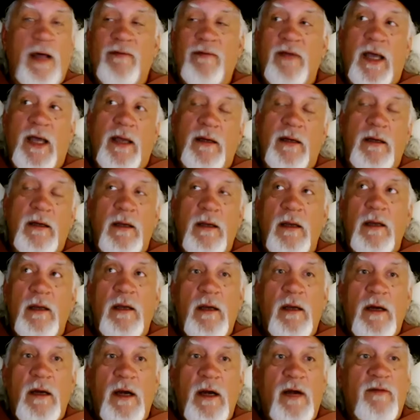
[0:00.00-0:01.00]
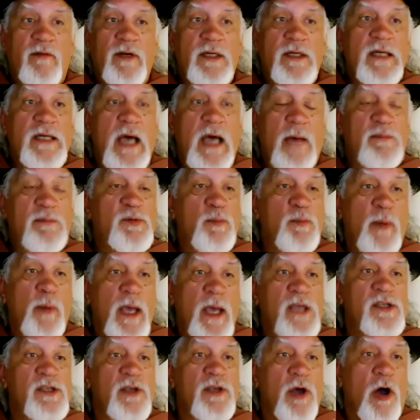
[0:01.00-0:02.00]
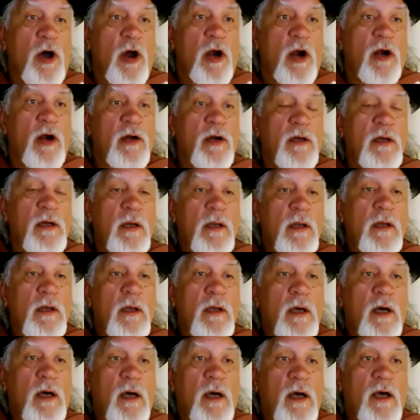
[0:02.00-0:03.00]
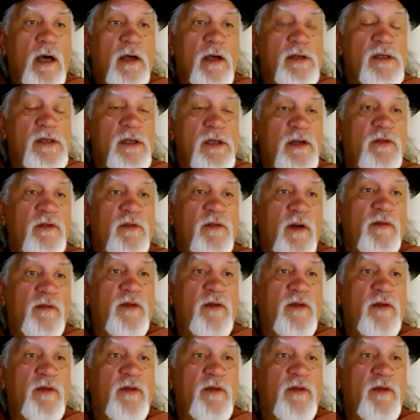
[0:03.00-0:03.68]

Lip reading: I've got every Topps base card since